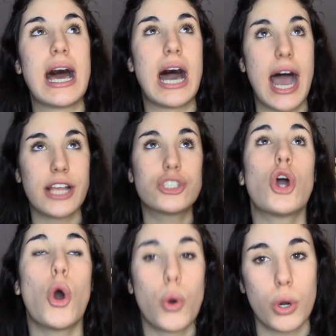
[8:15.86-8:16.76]
I
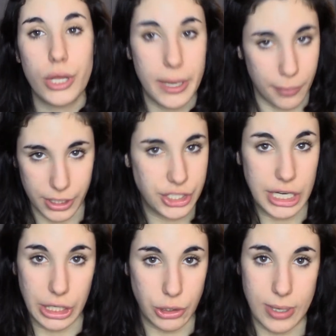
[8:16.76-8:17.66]
totally
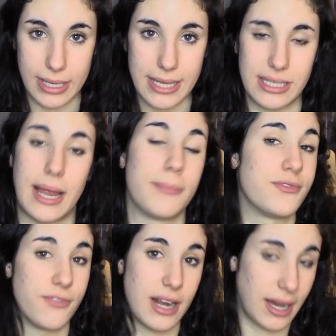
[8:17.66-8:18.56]
appreciate you doing this, and I'm
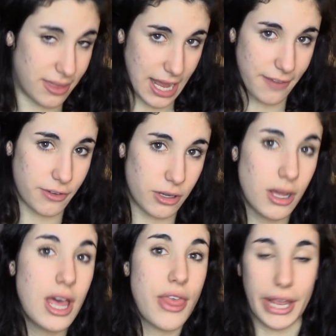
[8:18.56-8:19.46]
very thankful
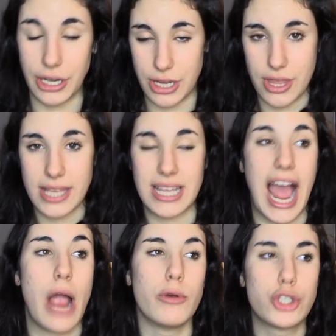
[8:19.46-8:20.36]
that you did this.
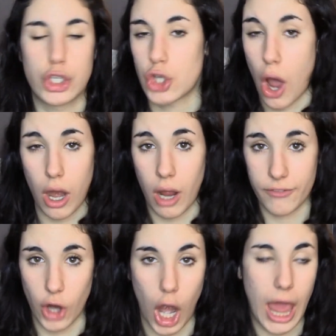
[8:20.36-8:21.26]
I was just caught off
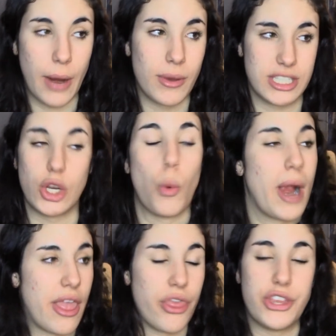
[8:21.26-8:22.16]
guard. I wasn't
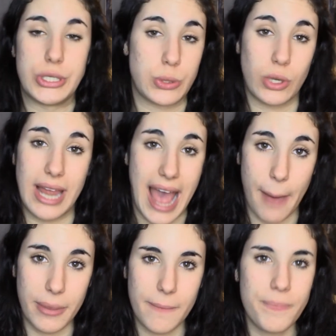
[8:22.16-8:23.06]
aware that this was going to
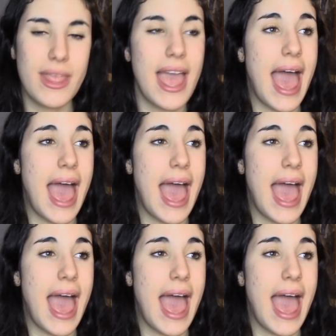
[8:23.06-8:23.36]
happen.